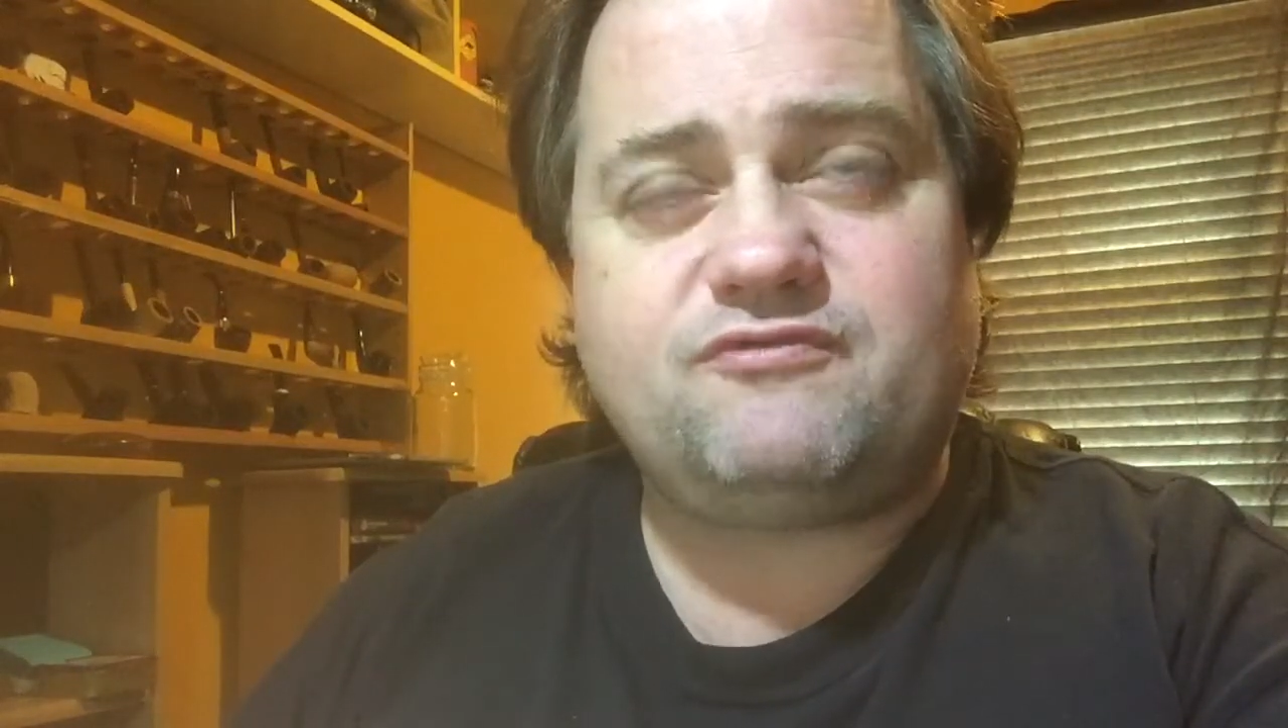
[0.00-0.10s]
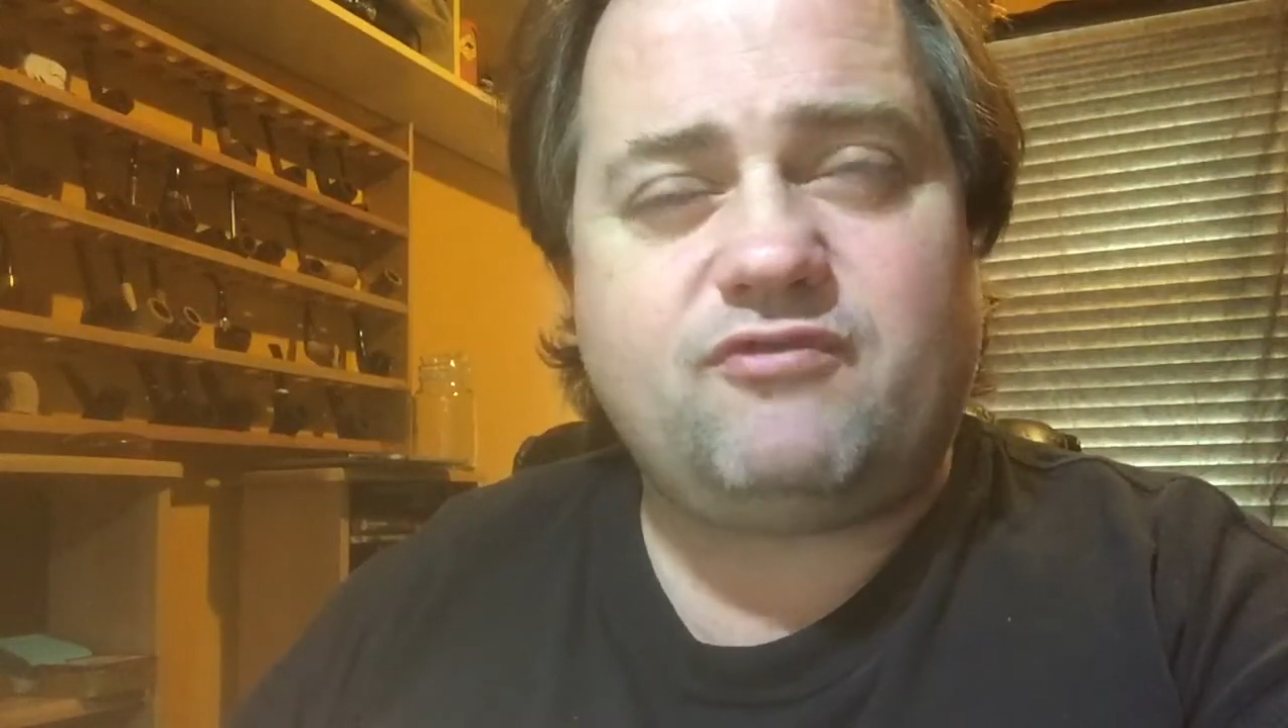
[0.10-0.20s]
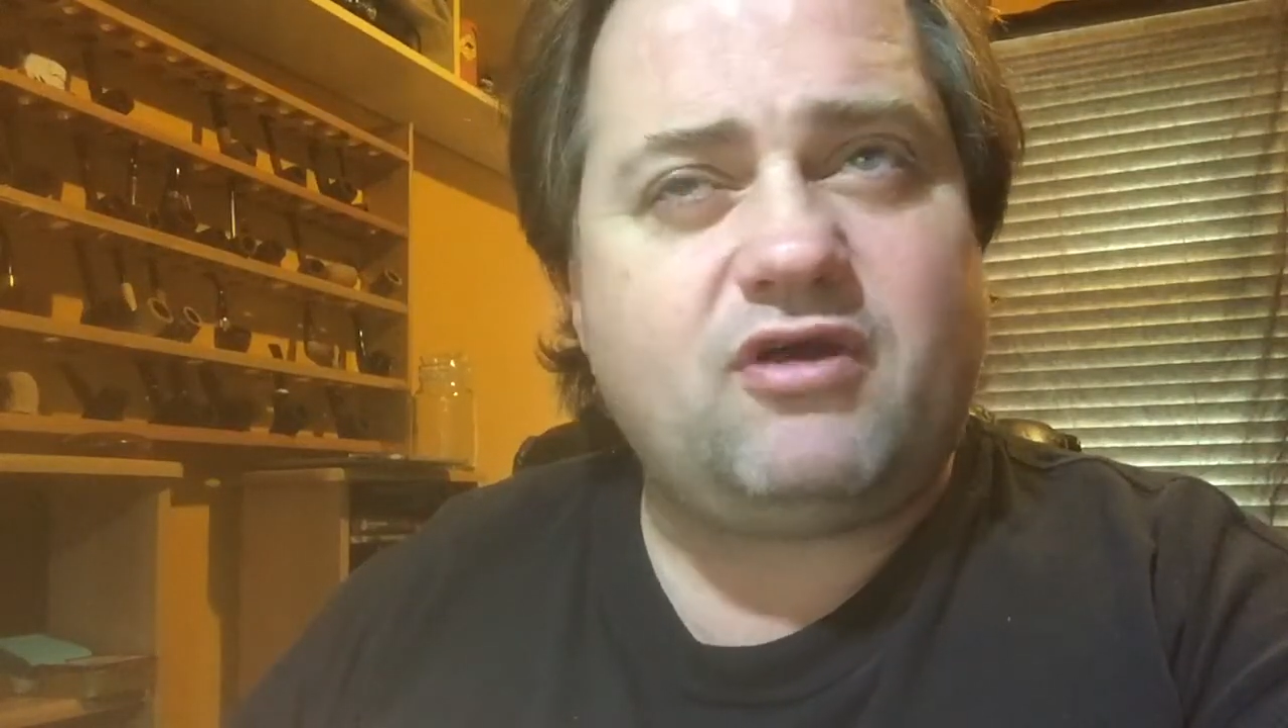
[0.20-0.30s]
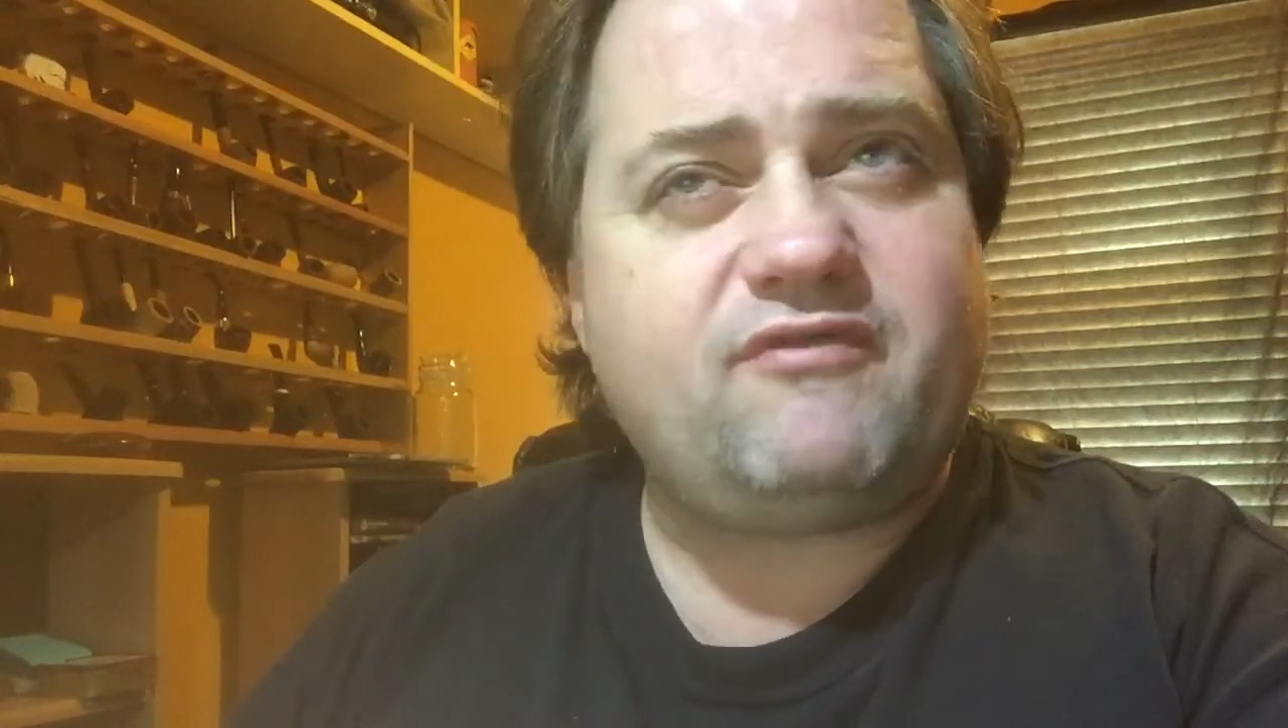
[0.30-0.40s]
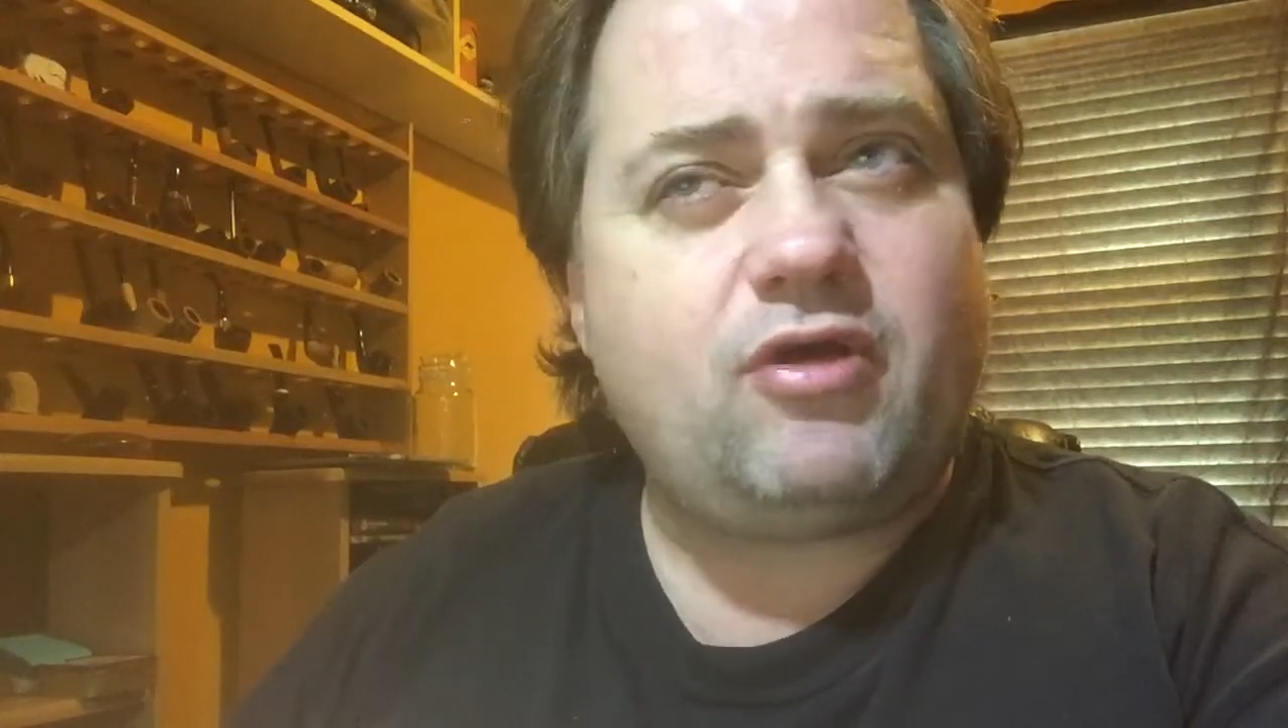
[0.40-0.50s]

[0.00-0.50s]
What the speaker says: five